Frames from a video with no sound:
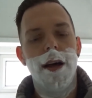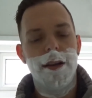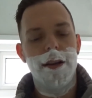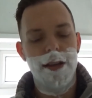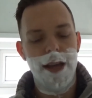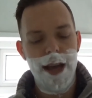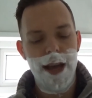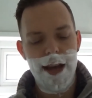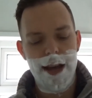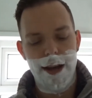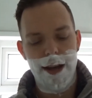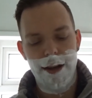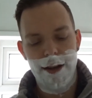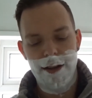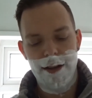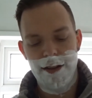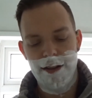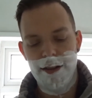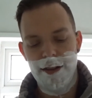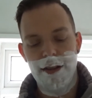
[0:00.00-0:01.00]
yeah,
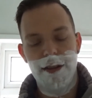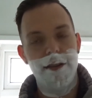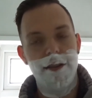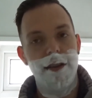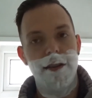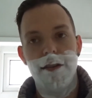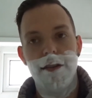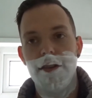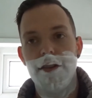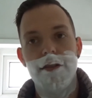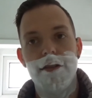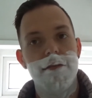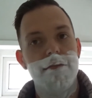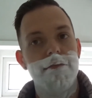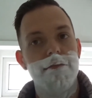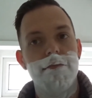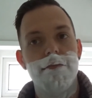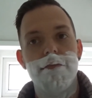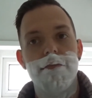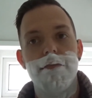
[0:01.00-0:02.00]
he said just
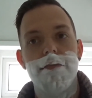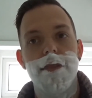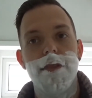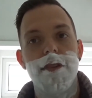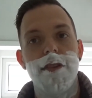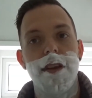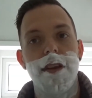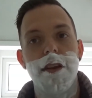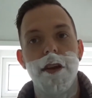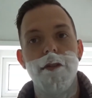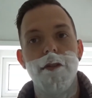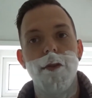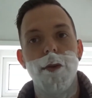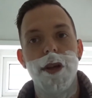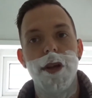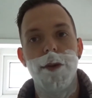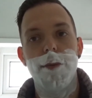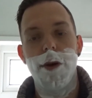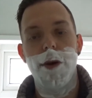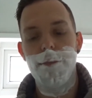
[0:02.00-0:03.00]
send over
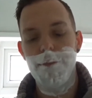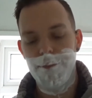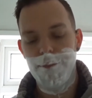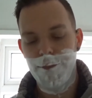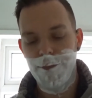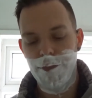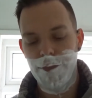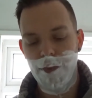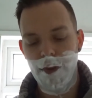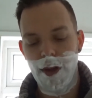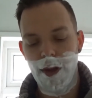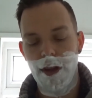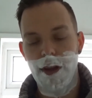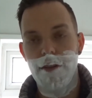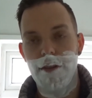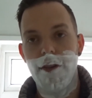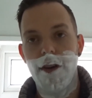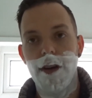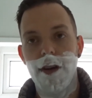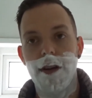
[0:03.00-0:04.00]
what you want, and
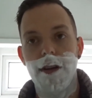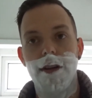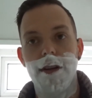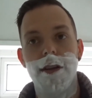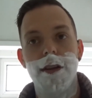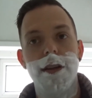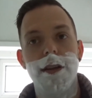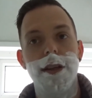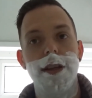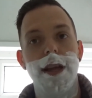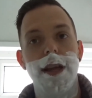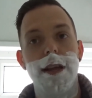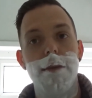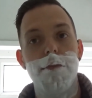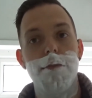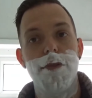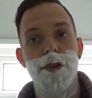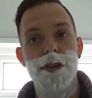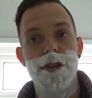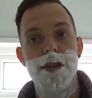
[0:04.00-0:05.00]
if I can get it
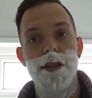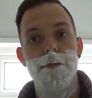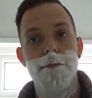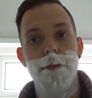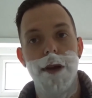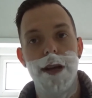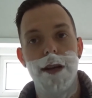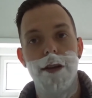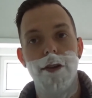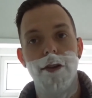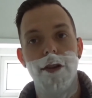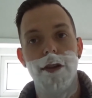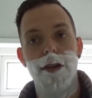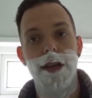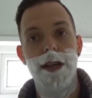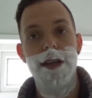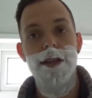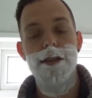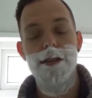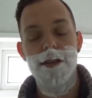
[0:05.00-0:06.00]
printed and made on the
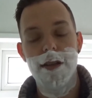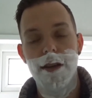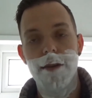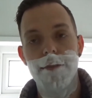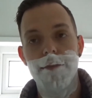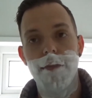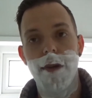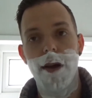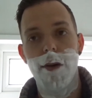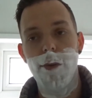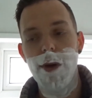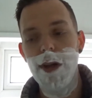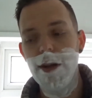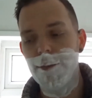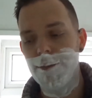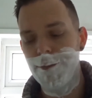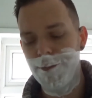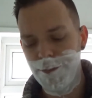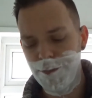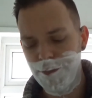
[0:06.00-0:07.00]
disc, I
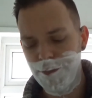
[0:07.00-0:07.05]
will.